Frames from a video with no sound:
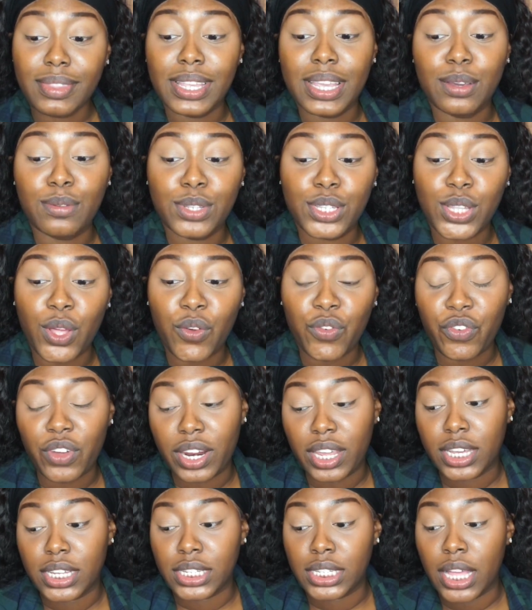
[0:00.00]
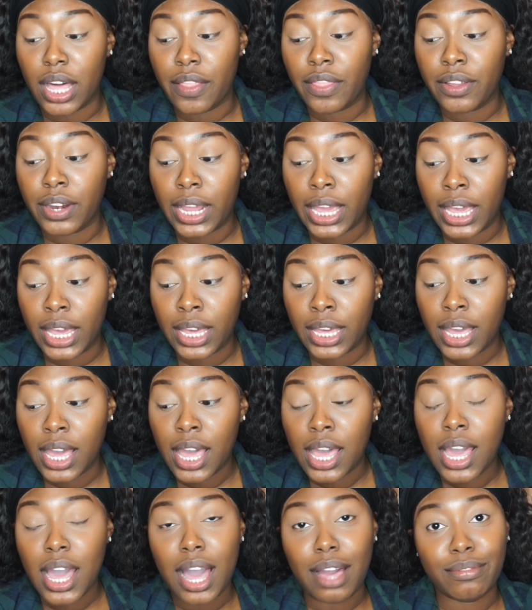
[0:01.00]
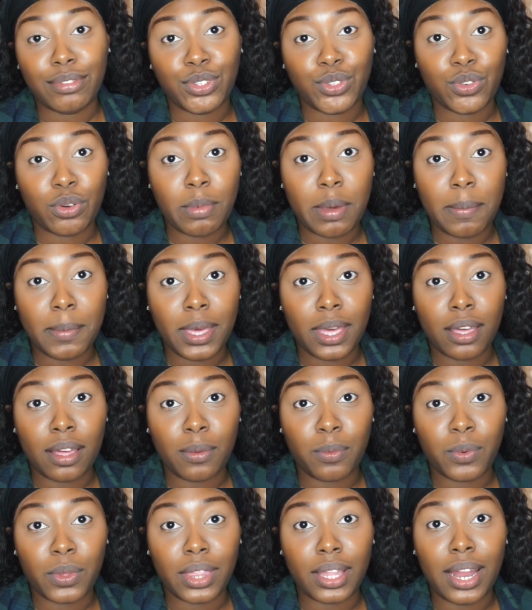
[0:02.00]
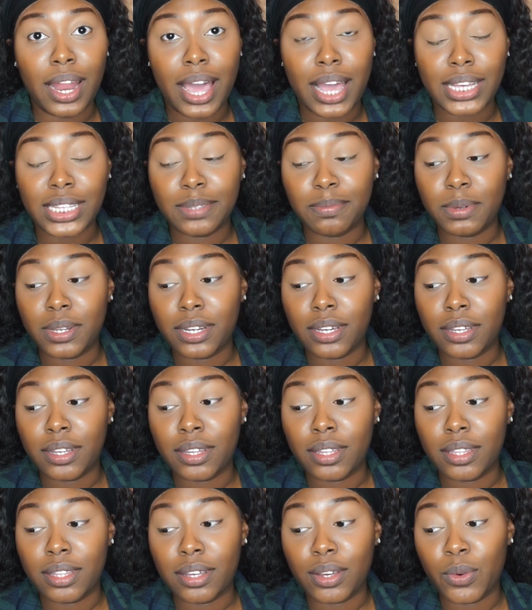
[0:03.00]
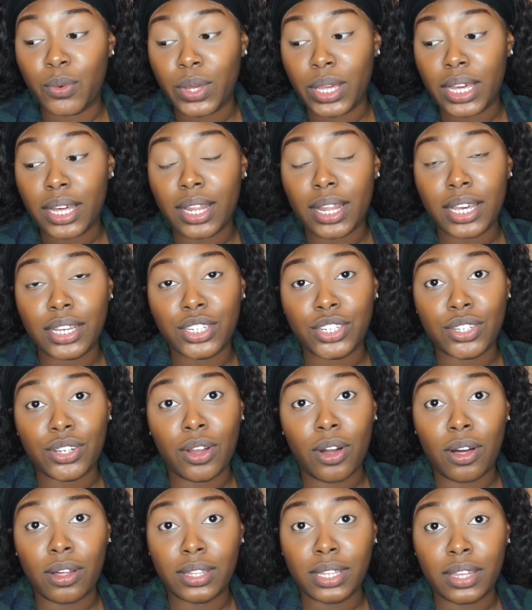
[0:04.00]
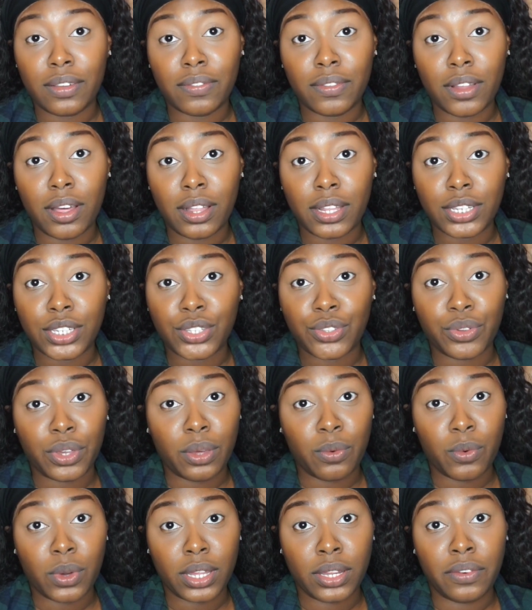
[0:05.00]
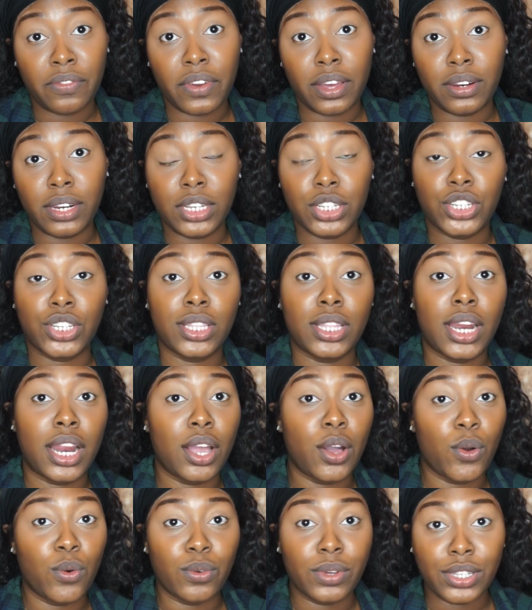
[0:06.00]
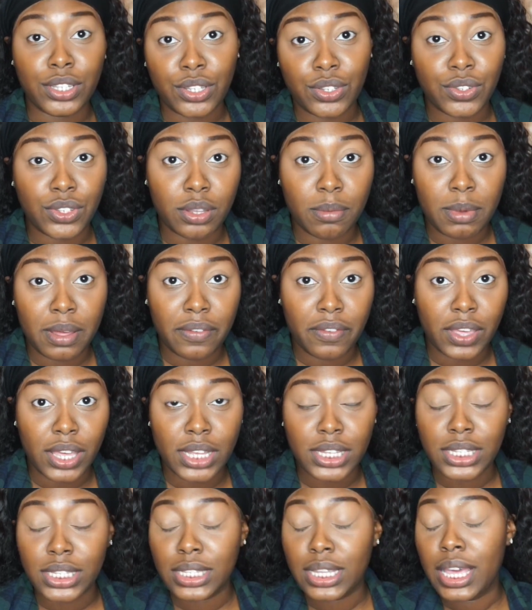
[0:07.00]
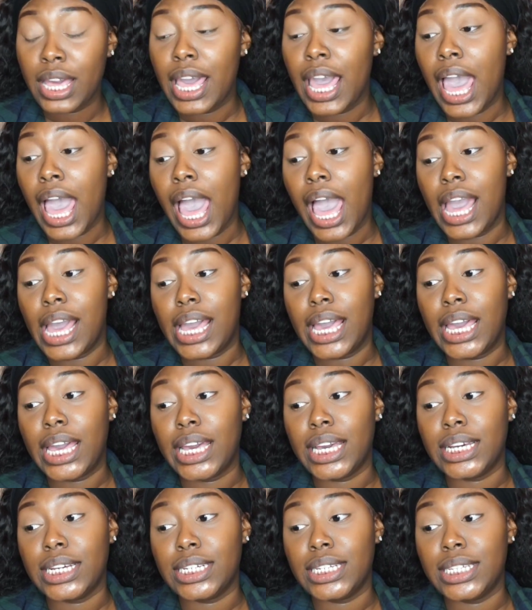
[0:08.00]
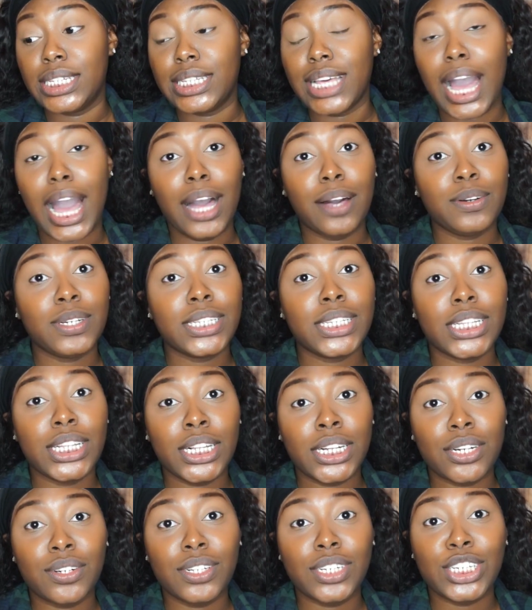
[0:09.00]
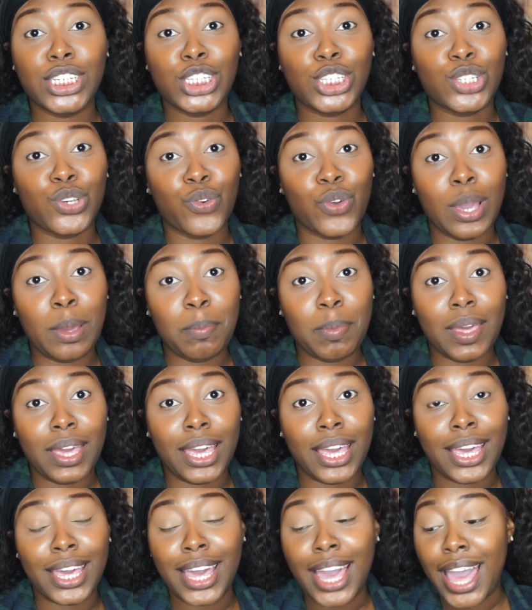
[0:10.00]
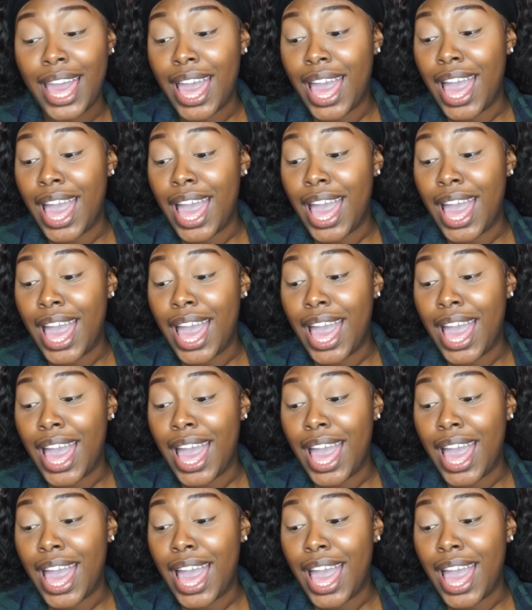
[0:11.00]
It was so funny because the other day I was doing my makeup with the last bit of the Queen Collection All Day Flawless 3-in-1 foundation that I always use on my face, and I was literally scraping